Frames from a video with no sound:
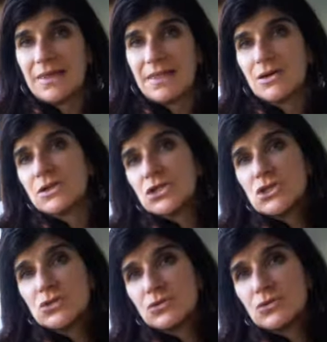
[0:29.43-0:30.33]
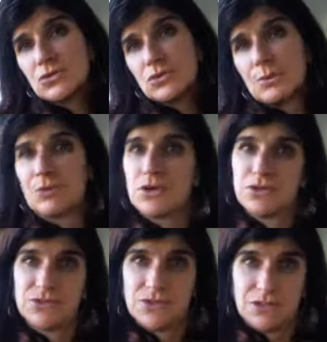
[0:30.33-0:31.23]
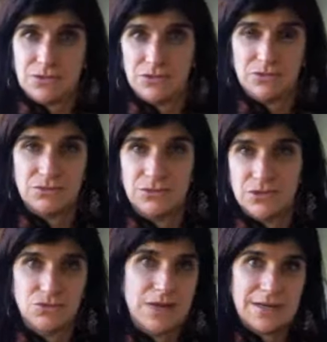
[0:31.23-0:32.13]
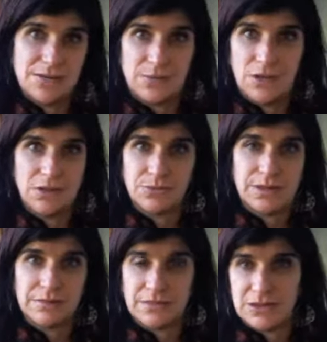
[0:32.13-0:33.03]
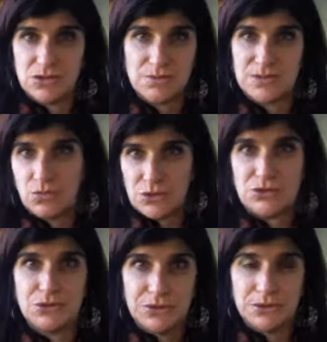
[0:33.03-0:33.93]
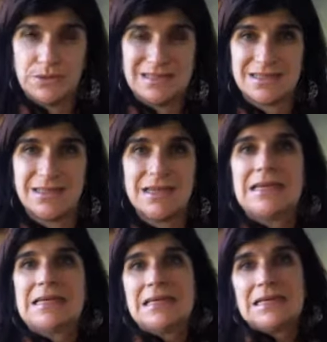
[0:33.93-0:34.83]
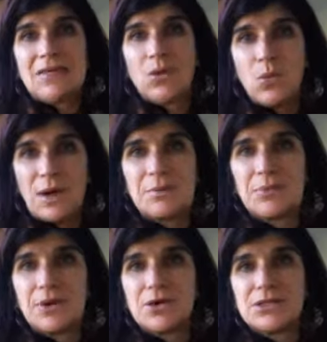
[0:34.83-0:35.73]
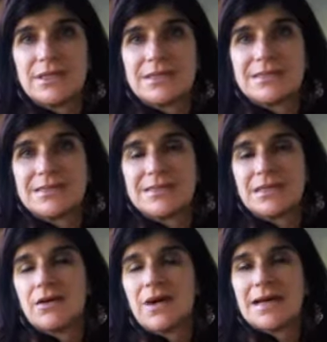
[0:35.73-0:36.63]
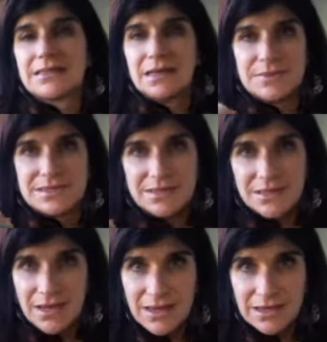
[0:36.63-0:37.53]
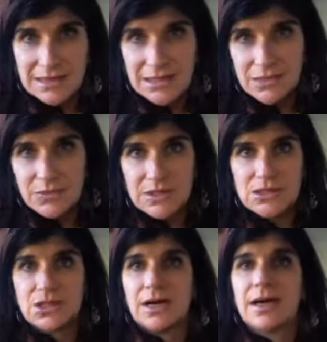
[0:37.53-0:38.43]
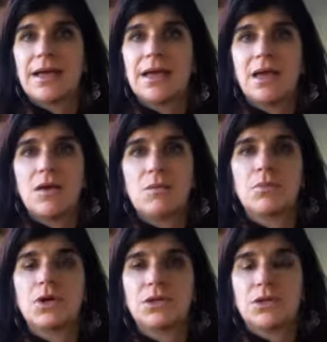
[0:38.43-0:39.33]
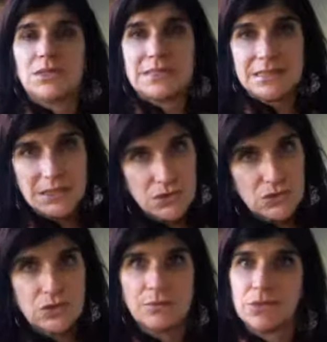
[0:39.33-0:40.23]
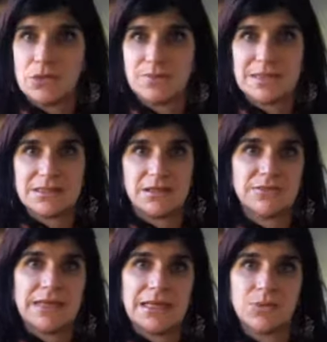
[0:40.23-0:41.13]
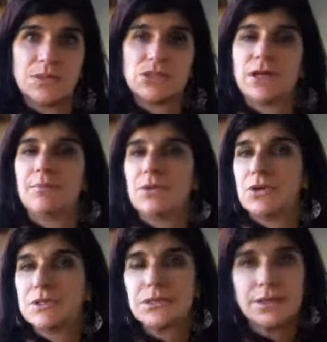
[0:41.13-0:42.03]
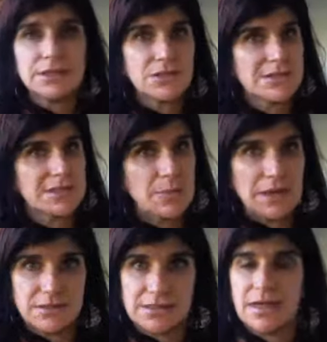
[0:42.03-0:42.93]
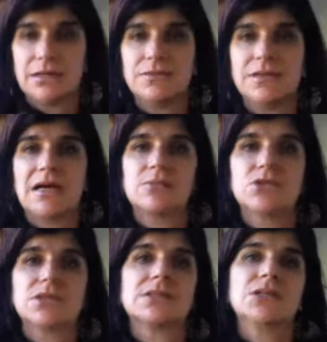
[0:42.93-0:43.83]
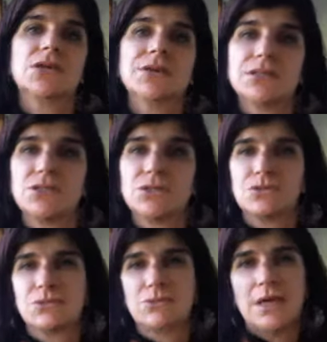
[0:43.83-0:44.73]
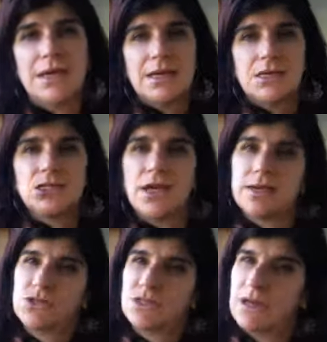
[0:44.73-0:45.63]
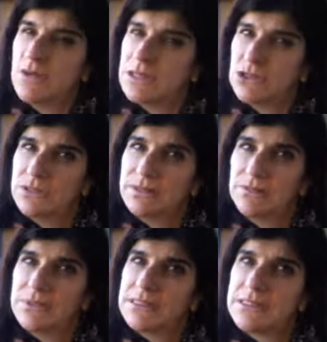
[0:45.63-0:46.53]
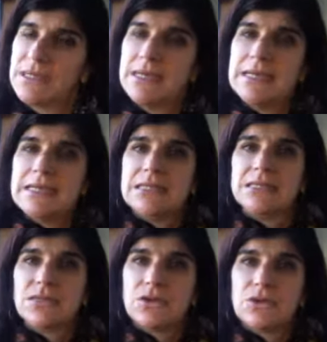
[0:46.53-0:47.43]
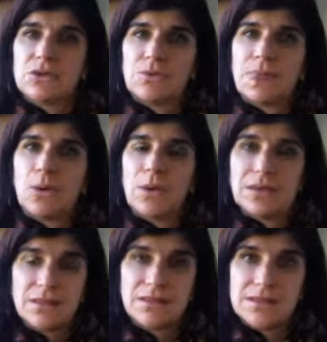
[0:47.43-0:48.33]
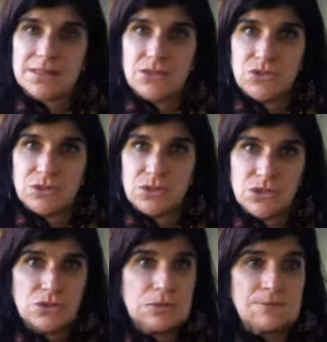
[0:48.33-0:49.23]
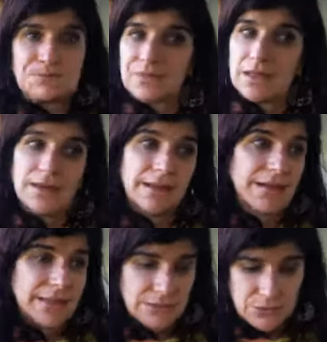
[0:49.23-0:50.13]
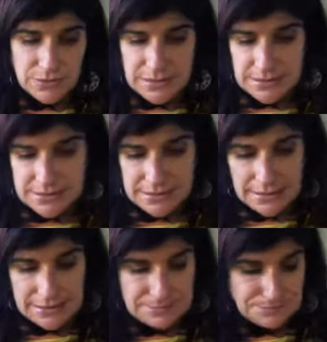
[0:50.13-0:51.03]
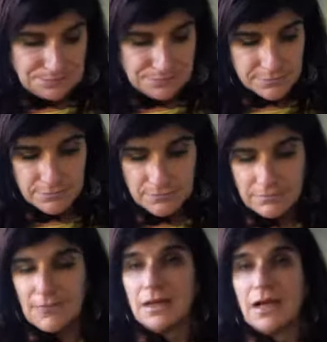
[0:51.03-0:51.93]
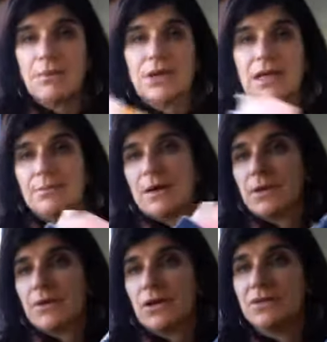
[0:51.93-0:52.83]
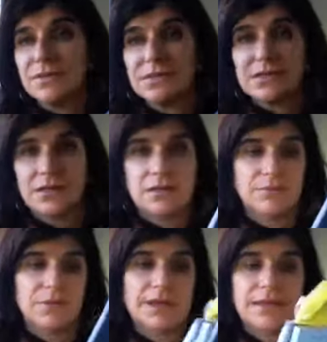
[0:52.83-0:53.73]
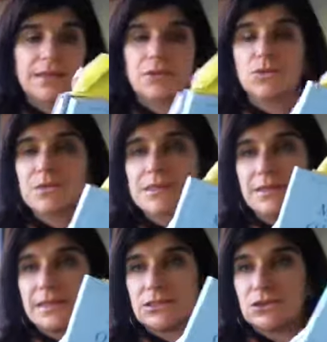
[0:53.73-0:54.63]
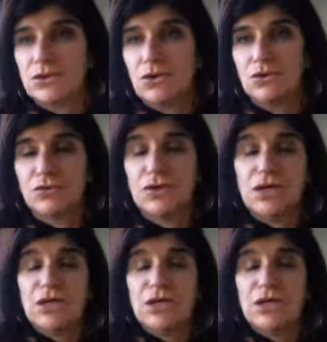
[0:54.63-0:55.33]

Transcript: there are two approaches to, to writer's block in, in terms of what you could do with it. The one approach is to say, right, I'm staying in language. I am going to continue to immerse myself in language. I'm not going to step outside of it. I'm just going to change direction a little bit. So one of the things that you can do, like I do, is uh, I'll bring out my Mary Oliver's, my enormous collection of